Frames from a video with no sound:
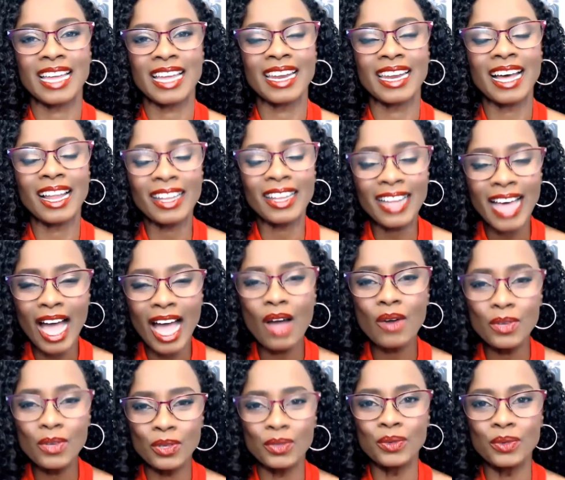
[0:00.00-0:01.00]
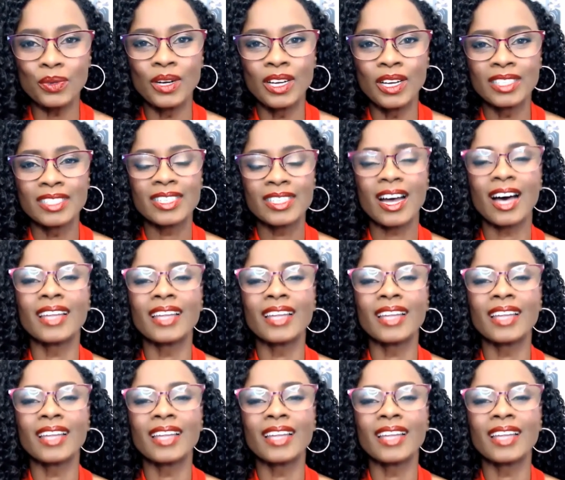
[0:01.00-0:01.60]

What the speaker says: and allow you to